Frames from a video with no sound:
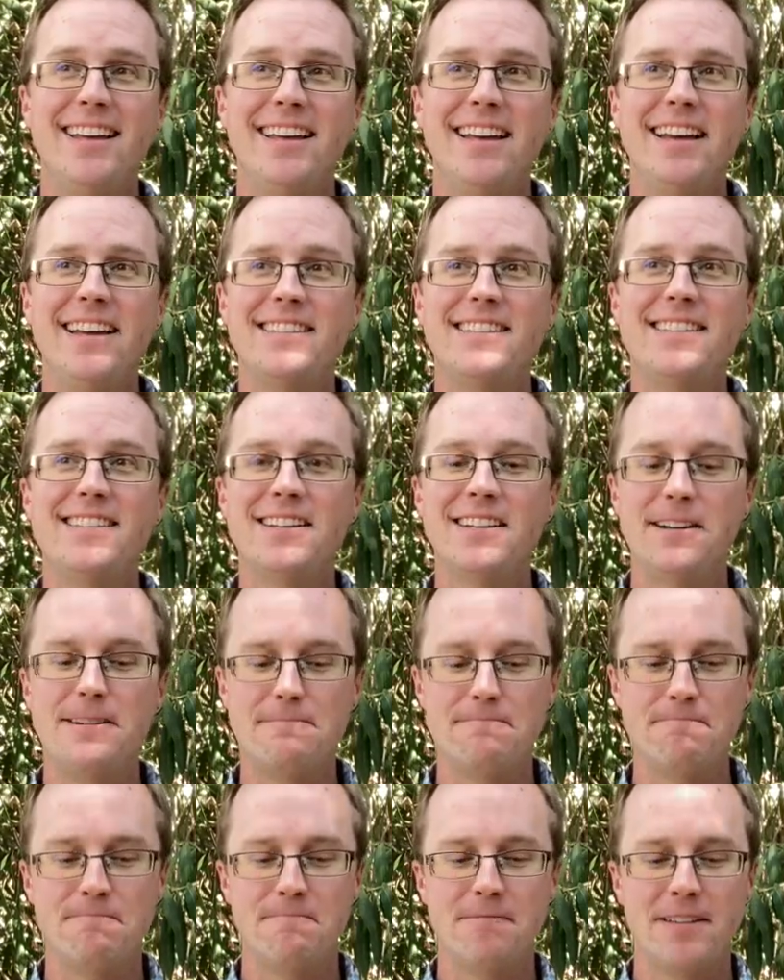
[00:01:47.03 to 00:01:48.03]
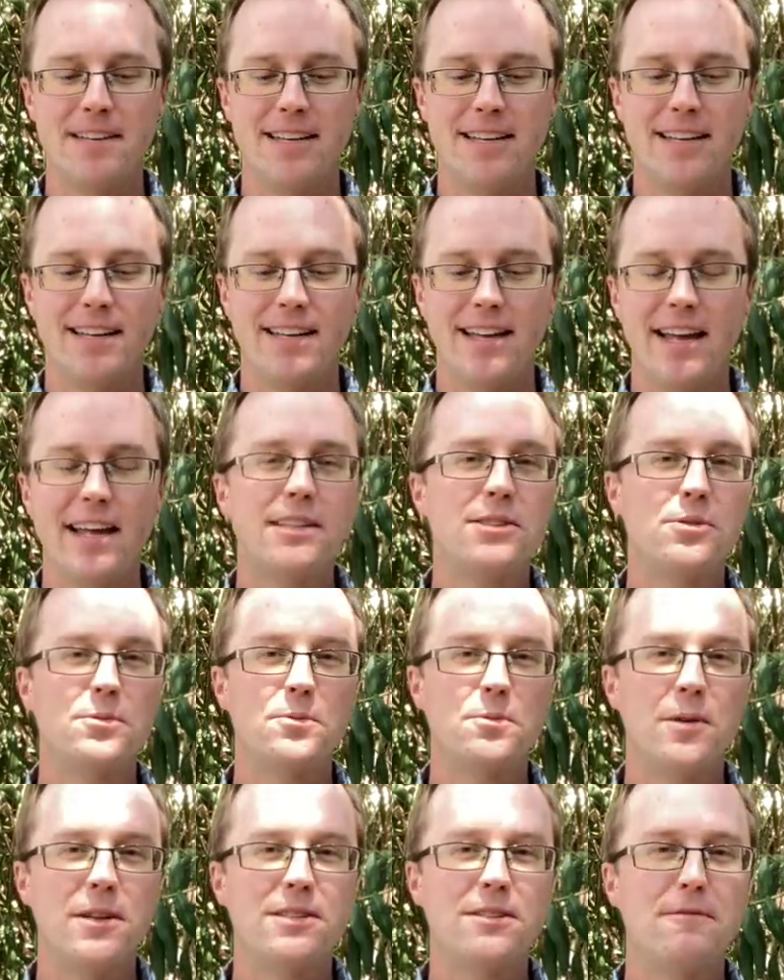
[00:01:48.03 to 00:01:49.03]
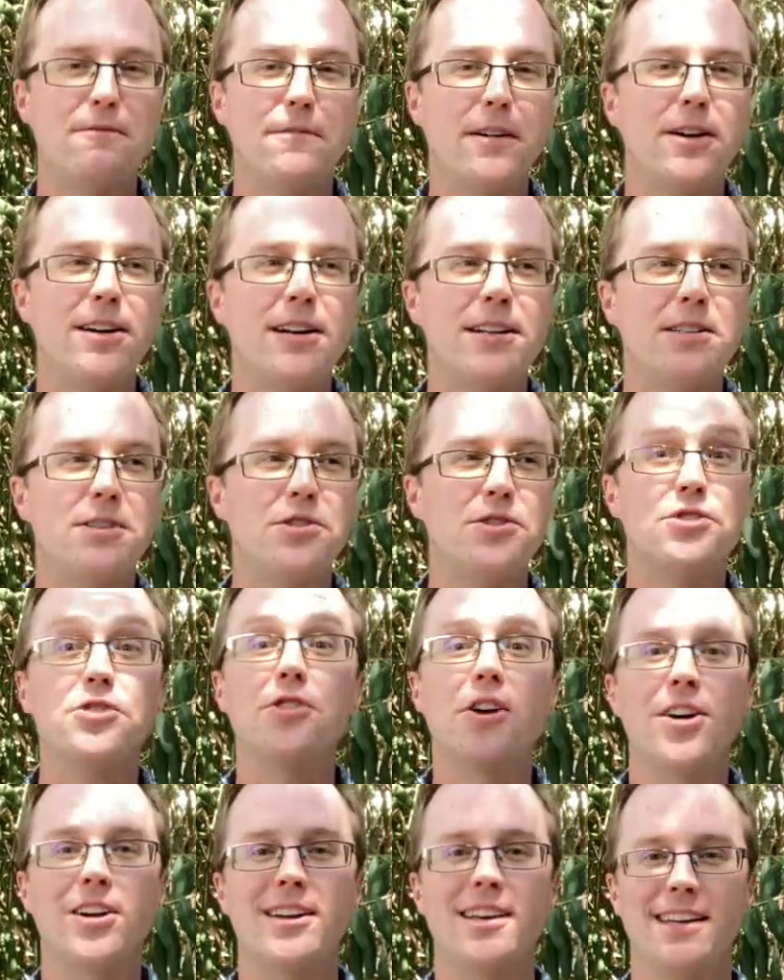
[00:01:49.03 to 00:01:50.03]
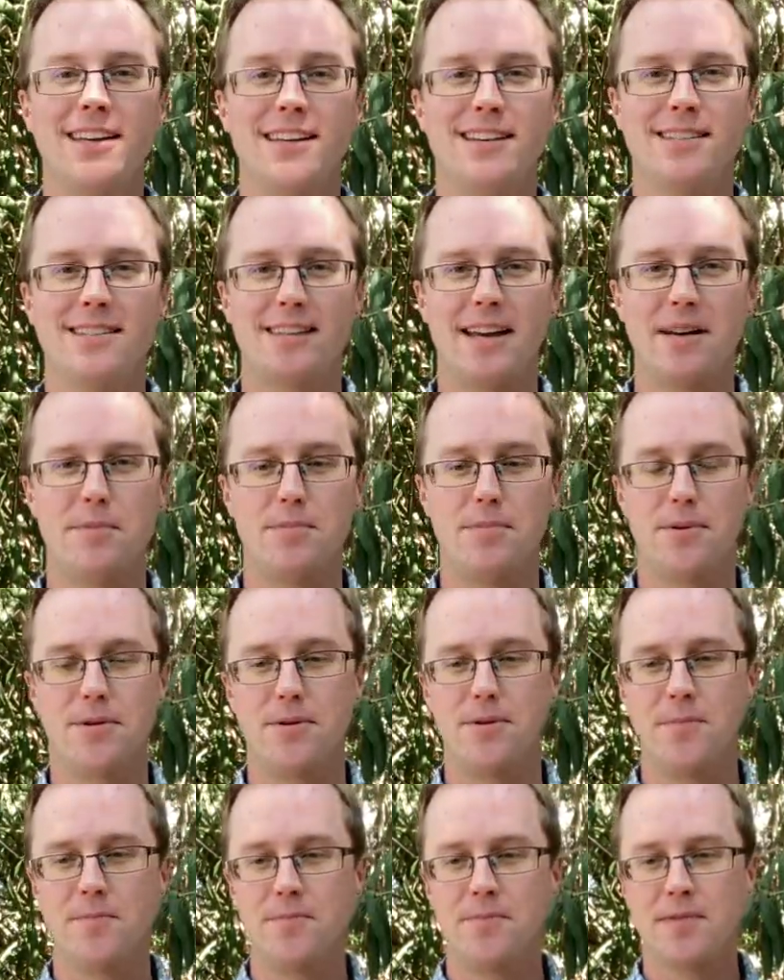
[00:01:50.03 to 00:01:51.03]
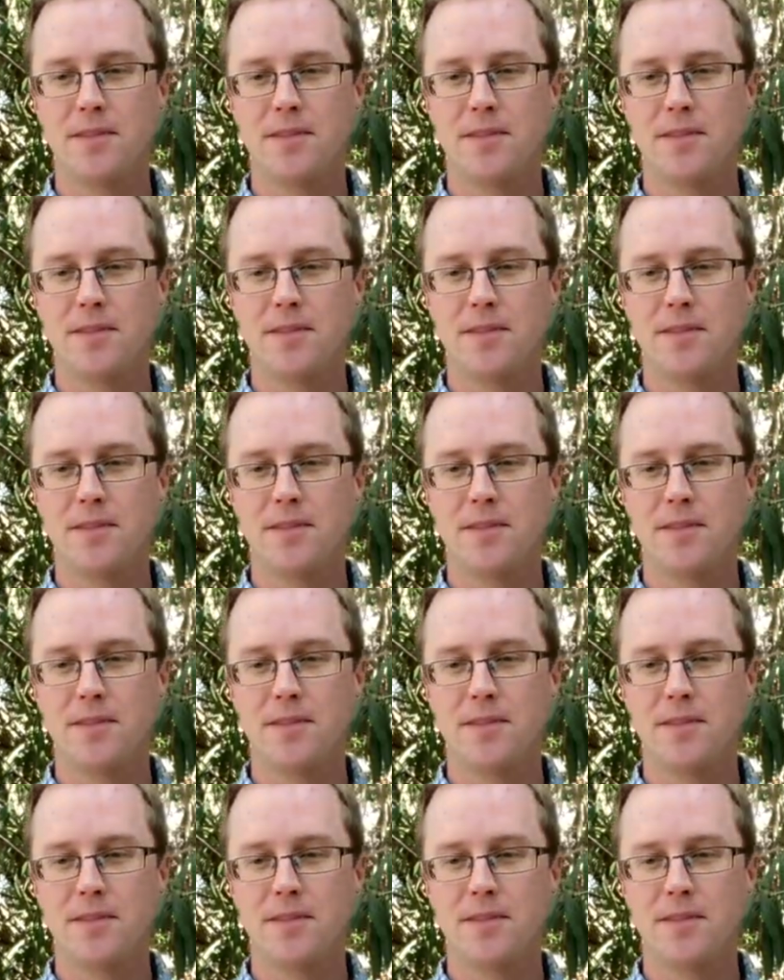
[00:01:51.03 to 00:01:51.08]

It's, um, it's, a, it's a very stark example